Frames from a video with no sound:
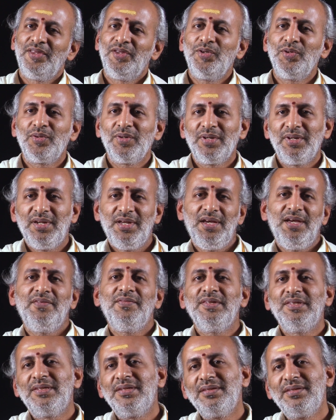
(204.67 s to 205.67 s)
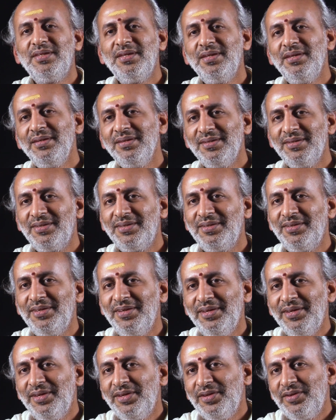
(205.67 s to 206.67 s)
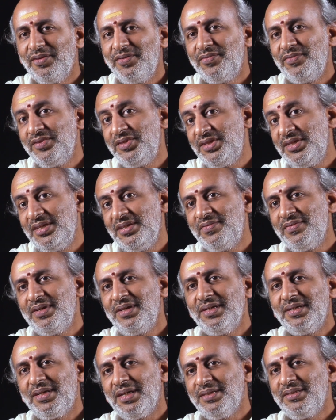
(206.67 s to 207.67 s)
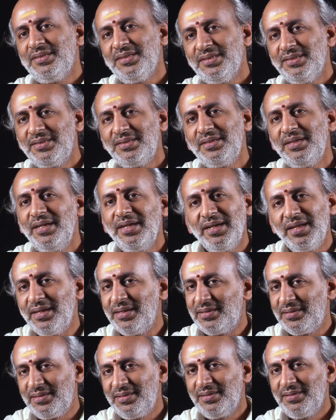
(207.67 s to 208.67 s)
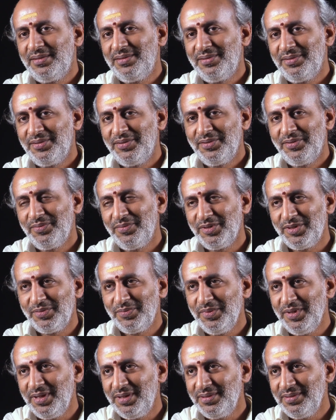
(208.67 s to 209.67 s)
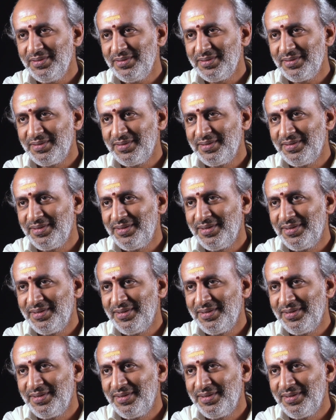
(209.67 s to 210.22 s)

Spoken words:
You can have a Tithi which even touches 3 days, which means,